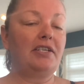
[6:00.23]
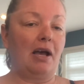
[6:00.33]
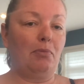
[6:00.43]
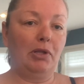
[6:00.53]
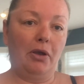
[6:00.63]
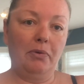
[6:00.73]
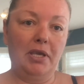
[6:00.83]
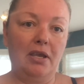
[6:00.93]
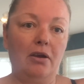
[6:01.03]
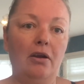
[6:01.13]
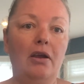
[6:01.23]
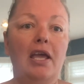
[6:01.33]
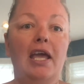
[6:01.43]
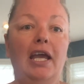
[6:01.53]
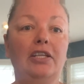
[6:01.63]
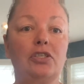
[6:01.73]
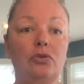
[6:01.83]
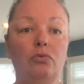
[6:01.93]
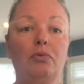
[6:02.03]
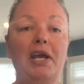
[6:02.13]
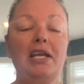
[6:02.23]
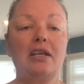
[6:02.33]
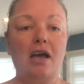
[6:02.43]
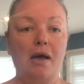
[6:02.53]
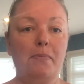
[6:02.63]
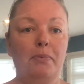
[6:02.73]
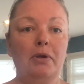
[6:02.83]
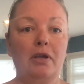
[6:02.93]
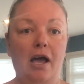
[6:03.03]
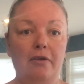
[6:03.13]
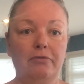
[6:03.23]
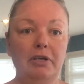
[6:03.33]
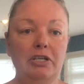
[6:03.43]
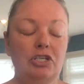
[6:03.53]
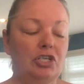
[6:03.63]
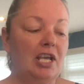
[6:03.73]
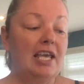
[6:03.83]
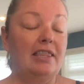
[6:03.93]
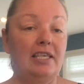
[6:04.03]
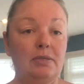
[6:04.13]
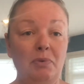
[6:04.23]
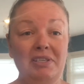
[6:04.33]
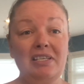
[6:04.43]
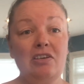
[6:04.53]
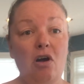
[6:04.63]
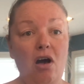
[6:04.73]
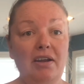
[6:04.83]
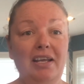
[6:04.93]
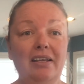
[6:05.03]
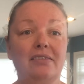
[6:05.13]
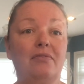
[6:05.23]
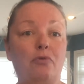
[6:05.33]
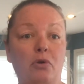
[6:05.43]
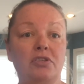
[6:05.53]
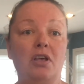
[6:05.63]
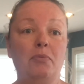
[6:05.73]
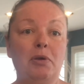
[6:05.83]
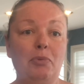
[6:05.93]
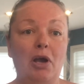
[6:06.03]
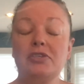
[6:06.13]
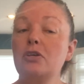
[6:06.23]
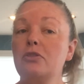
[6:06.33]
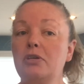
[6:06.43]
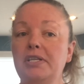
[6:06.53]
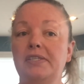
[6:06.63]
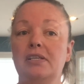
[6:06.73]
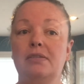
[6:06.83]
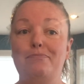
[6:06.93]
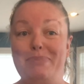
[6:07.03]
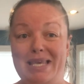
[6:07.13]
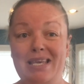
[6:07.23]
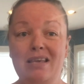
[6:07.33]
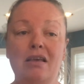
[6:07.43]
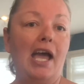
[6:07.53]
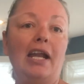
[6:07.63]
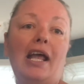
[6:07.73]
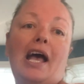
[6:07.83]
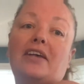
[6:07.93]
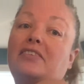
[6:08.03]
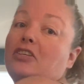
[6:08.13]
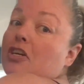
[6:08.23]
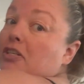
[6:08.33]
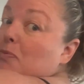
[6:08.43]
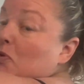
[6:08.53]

down below here. It's great cup coverage. This one's in onyx. Of course, all my bras are 36B and it has the adjustable